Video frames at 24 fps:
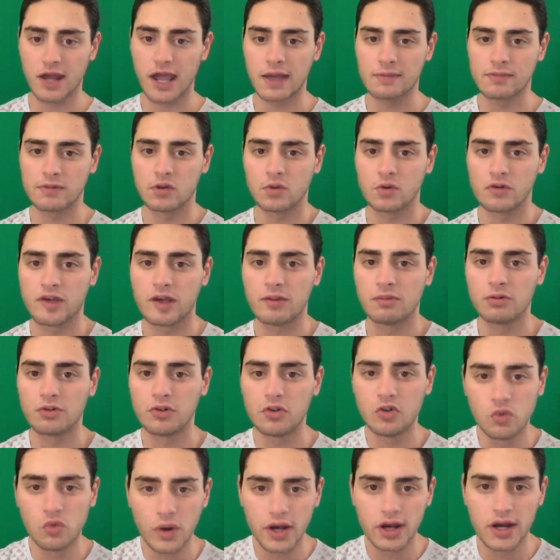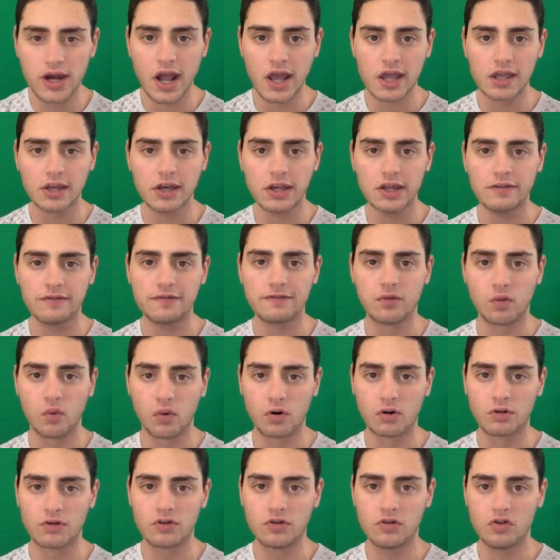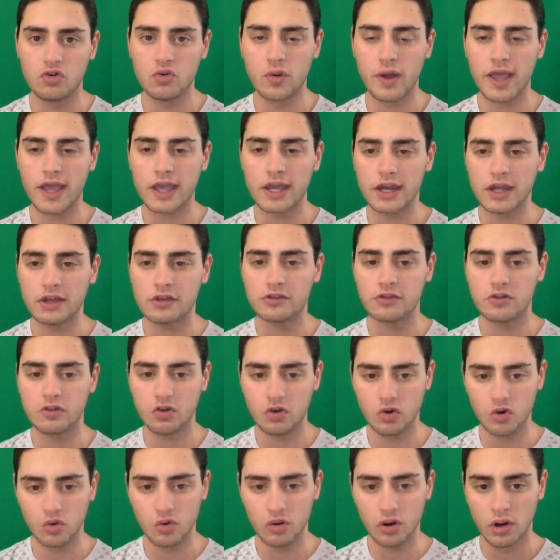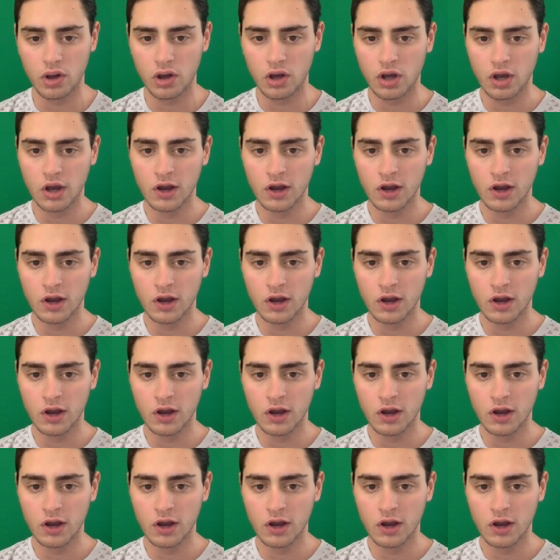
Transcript: Hampton was able to win 94-82.